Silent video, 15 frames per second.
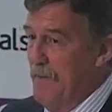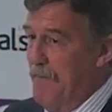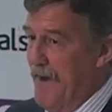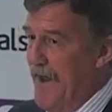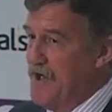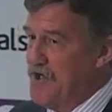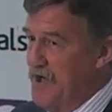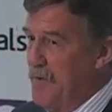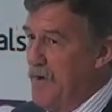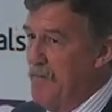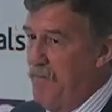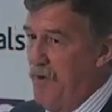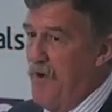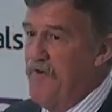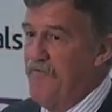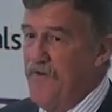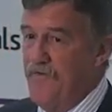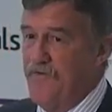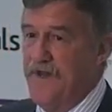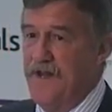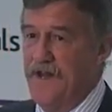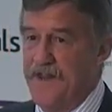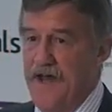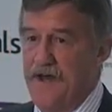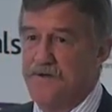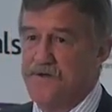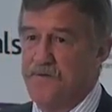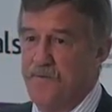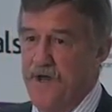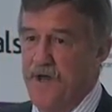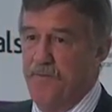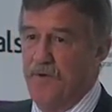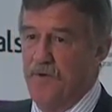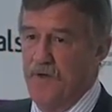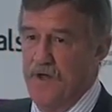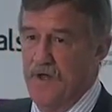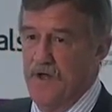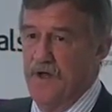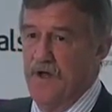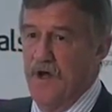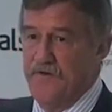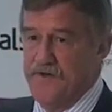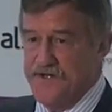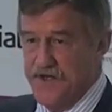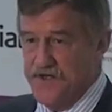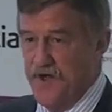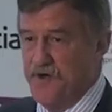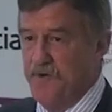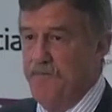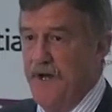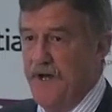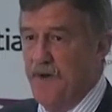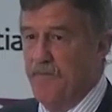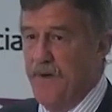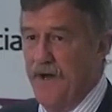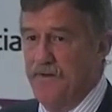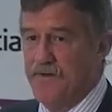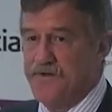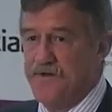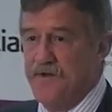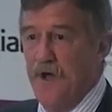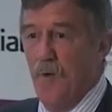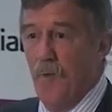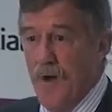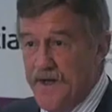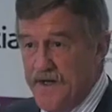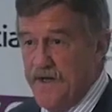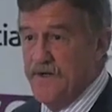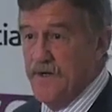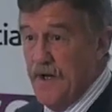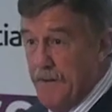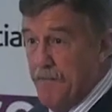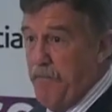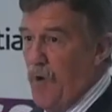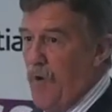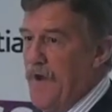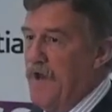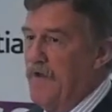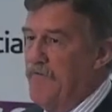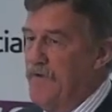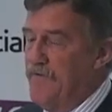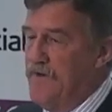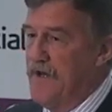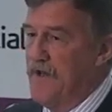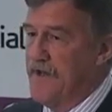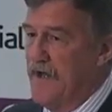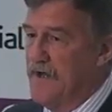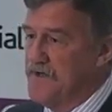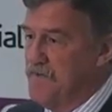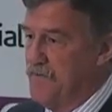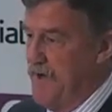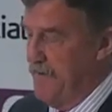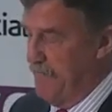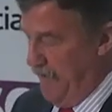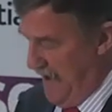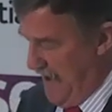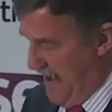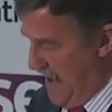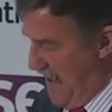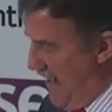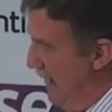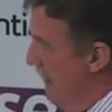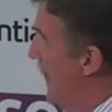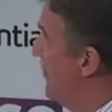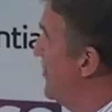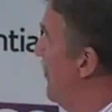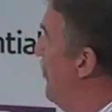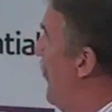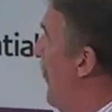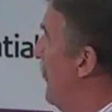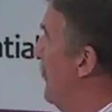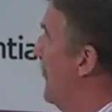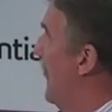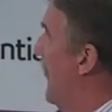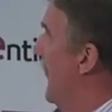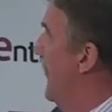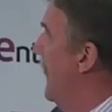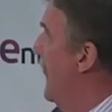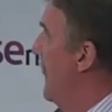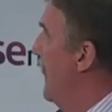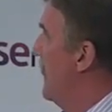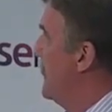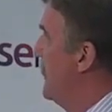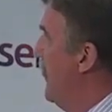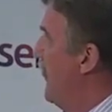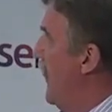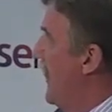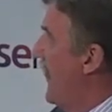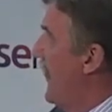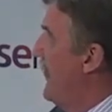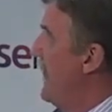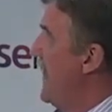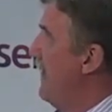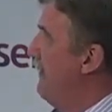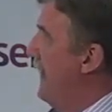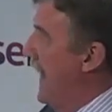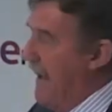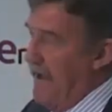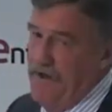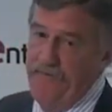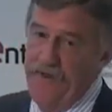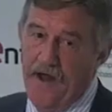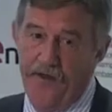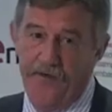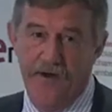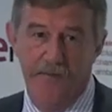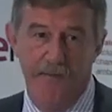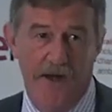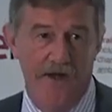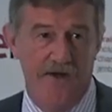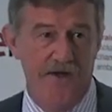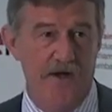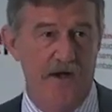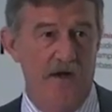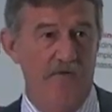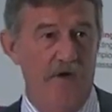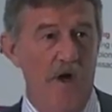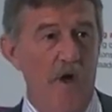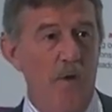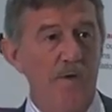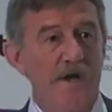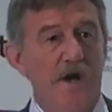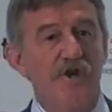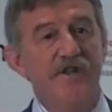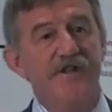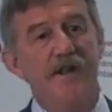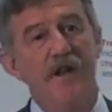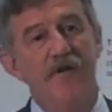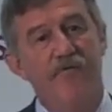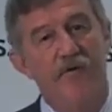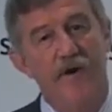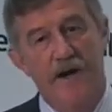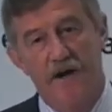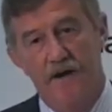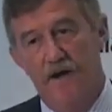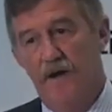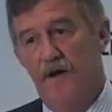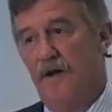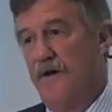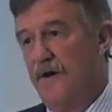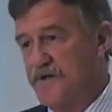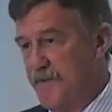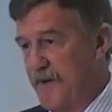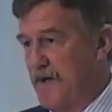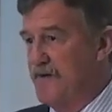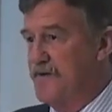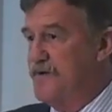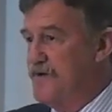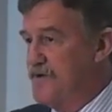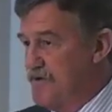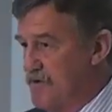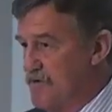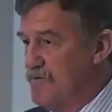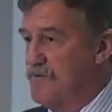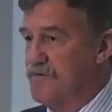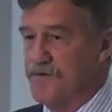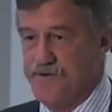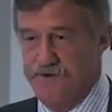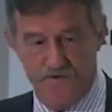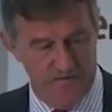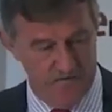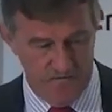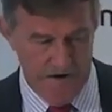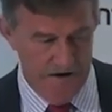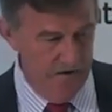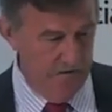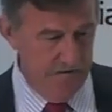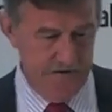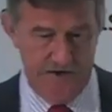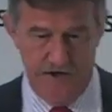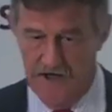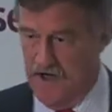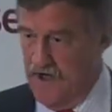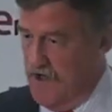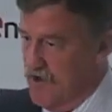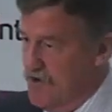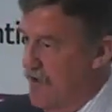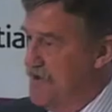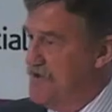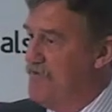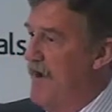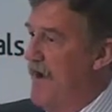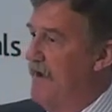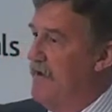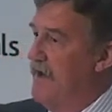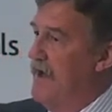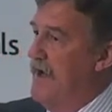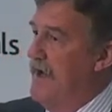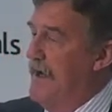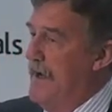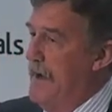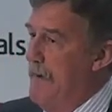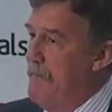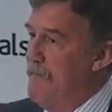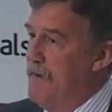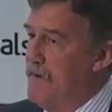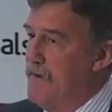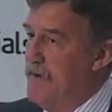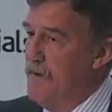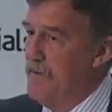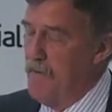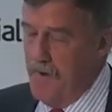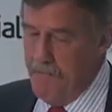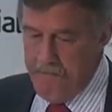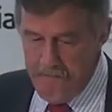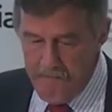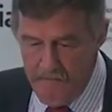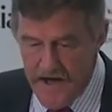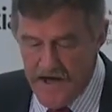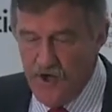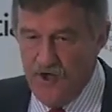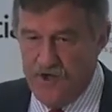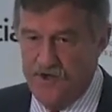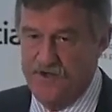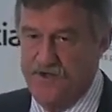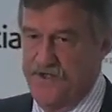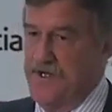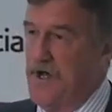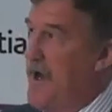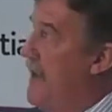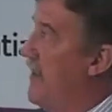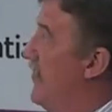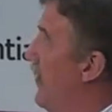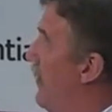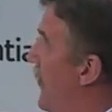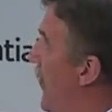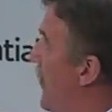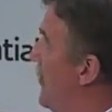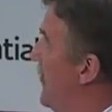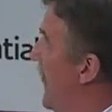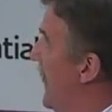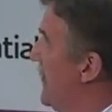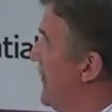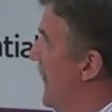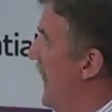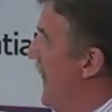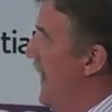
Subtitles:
But actually we employed 15,000 people. Over £600 million went into employing 15,000 people. Most importantly, 2.3 billion of that 3 billion turnover was actually delivering hospitals, schools, roads, Crossrail, major societal projects.